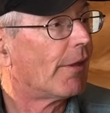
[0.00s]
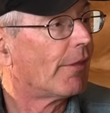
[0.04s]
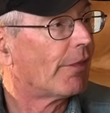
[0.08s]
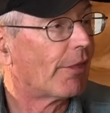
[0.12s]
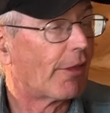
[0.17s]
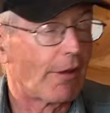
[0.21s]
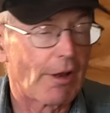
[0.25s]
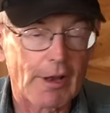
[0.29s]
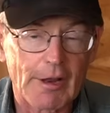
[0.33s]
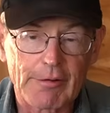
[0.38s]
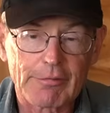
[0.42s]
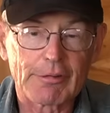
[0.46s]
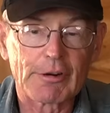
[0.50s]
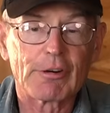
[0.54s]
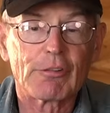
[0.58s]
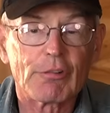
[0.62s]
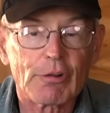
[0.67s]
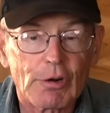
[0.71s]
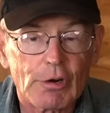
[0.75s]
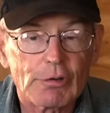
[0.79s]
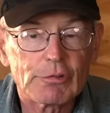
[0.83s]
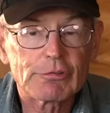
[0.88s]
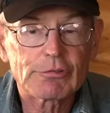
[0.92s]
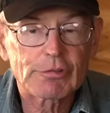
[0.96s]
the living
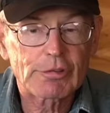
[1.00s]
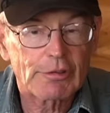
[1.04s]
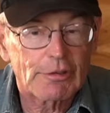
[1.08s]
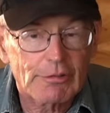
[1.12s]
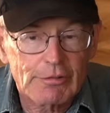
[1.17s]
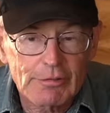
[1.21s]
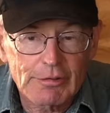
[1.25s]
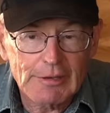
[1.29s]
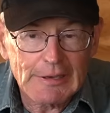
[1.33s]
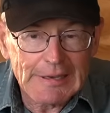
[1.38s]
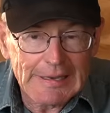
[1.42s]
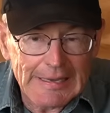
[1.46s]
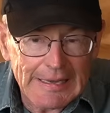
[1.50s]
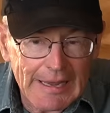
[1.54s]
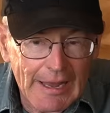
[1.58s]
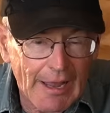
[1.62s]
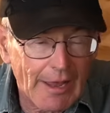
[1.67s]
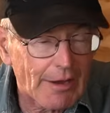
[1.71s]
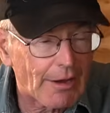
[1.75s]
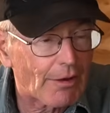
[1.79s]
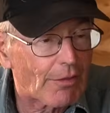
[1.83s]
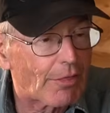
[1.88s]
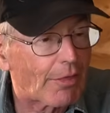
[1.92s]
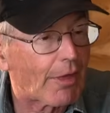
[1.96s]
roots is
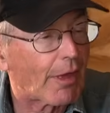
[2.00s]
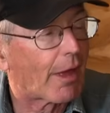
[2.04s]
kind of